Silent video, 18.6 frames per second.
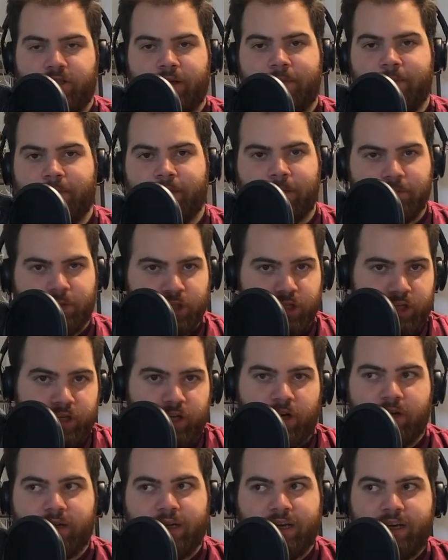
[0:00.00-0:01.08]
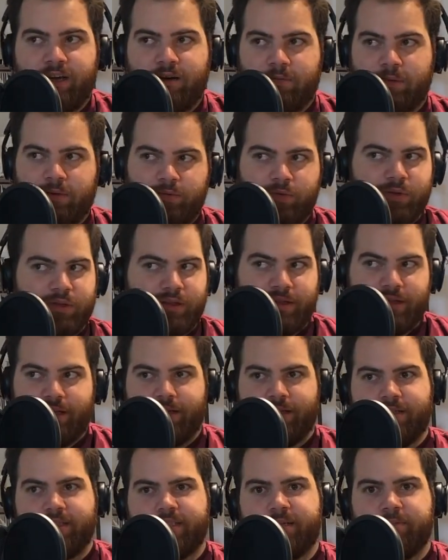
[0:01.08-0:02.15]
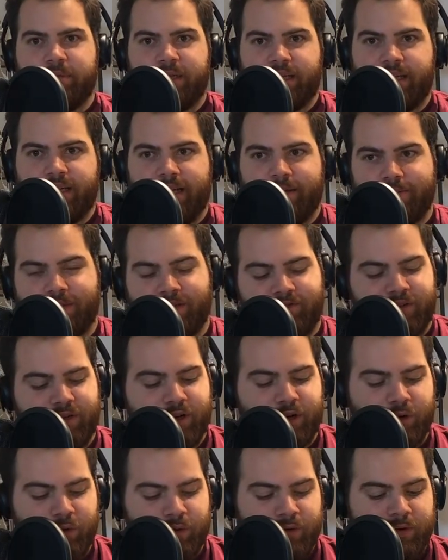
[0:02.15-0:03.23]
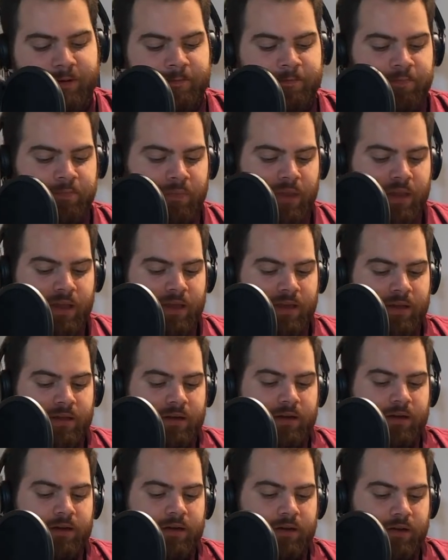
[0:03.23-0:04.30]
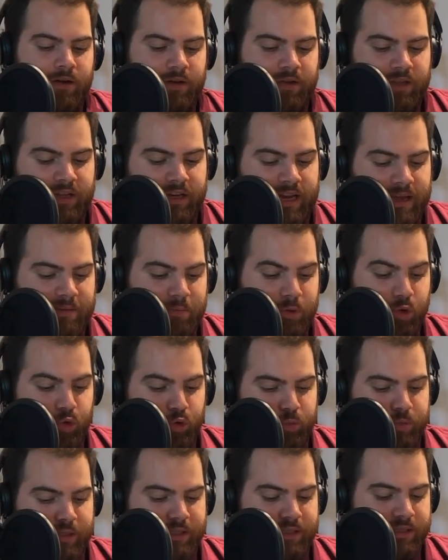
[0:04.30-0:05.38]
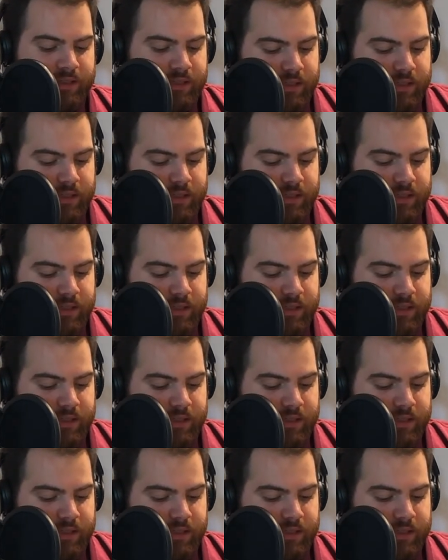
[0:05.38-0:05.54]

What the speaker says: I'm sure y'all can come up with some nicknames of your own on the name Ooby.